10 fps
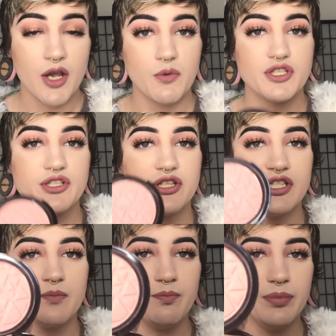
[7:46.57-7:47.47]
which is
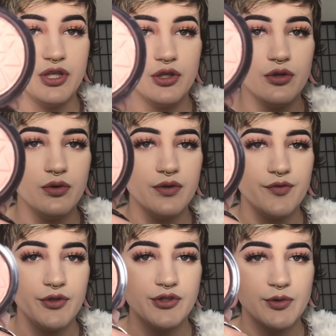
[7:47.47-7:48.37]
this
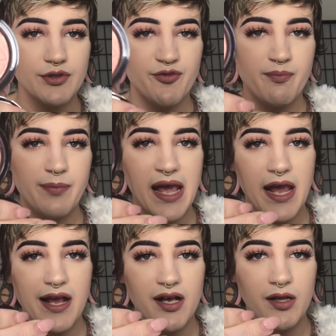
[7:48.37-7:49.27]
beautiful sort of
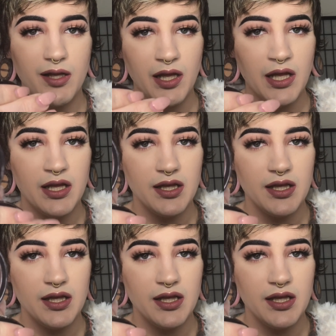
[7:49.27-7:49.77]
pale,